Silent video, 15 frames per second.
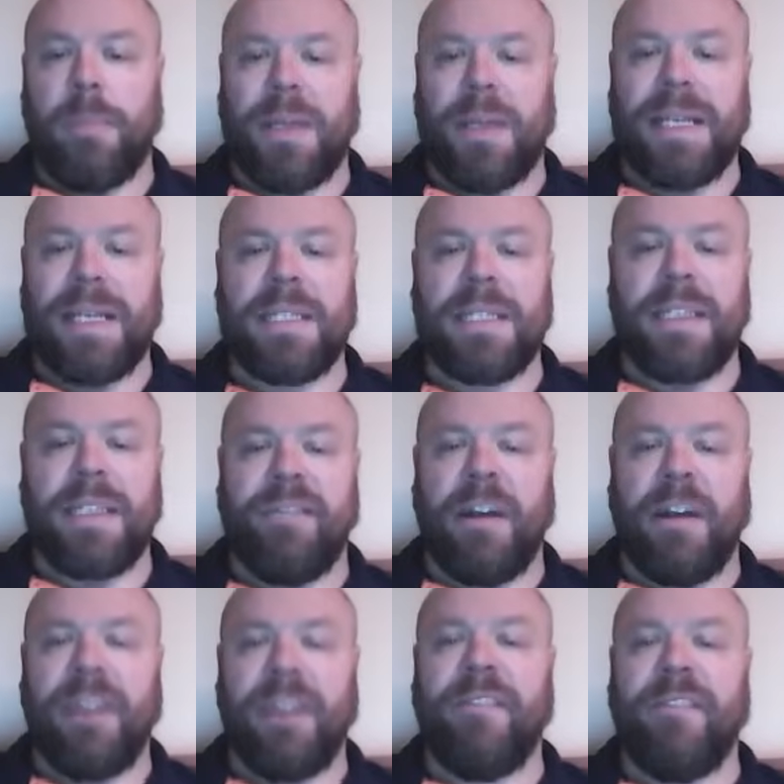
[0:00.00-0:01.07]
But this is a
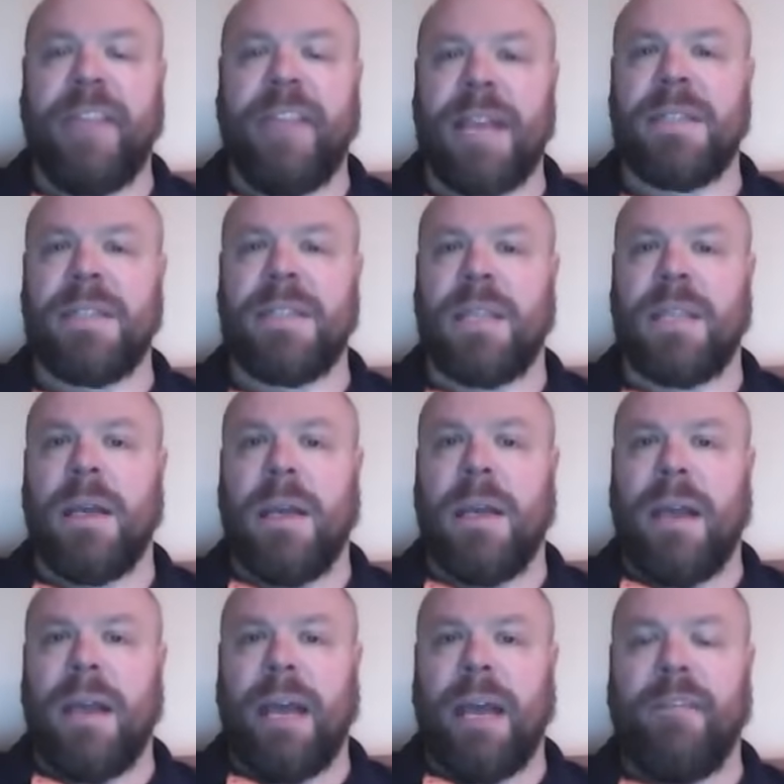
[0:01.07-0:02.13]
very phase
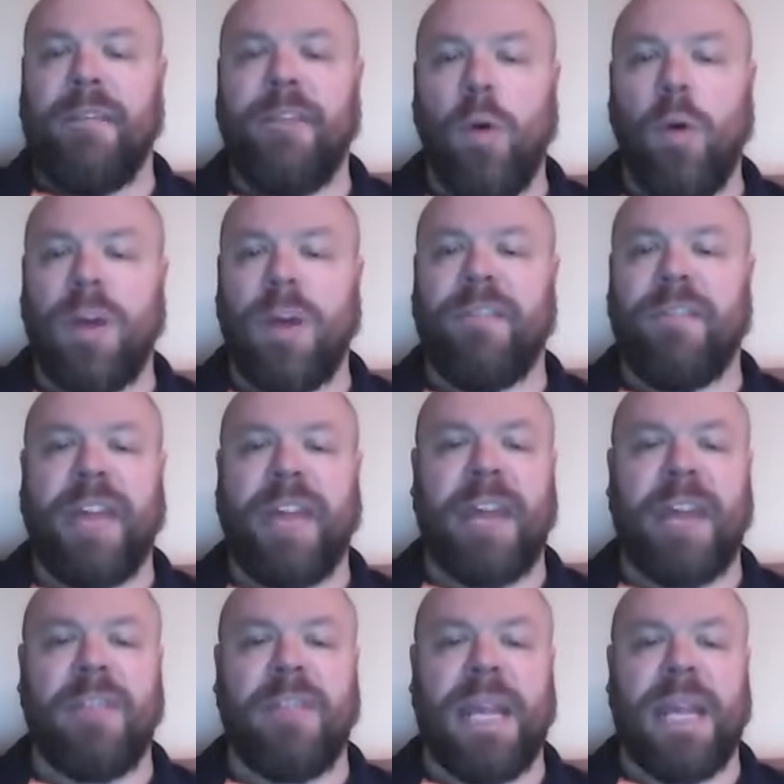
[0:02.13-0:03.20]
four and
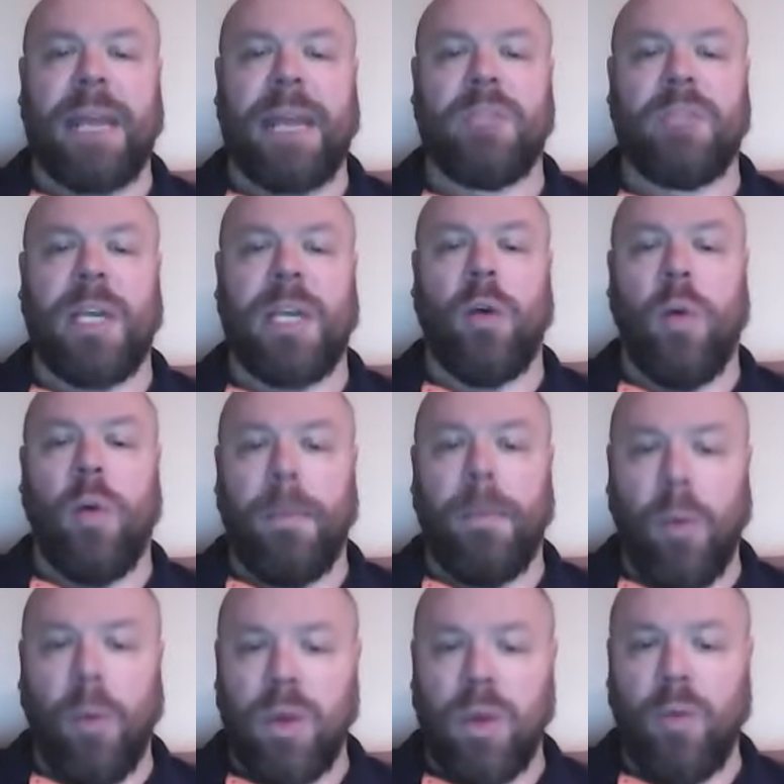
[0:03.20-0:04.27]
five of the MJO,
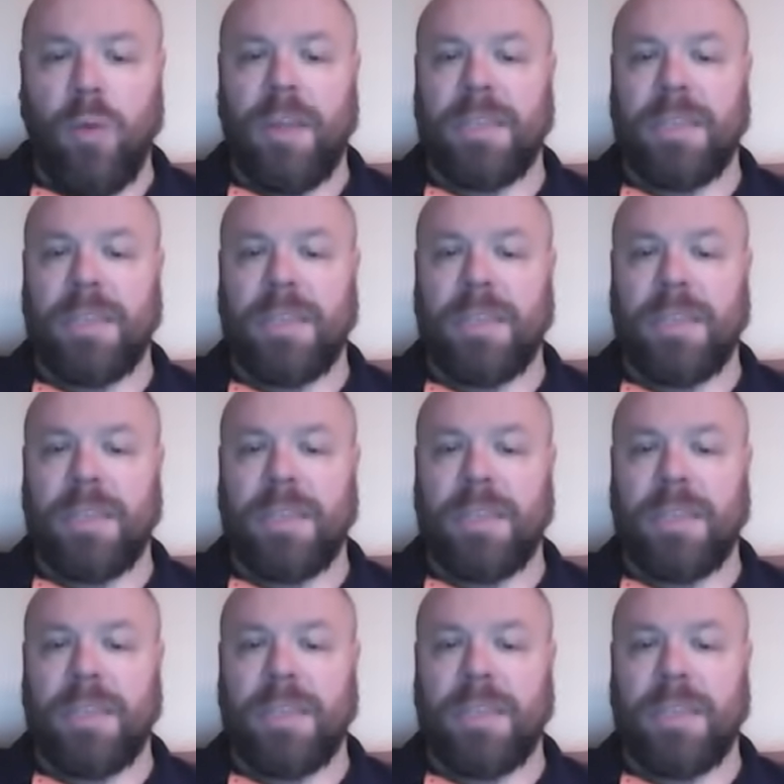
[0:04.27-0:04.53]
both over the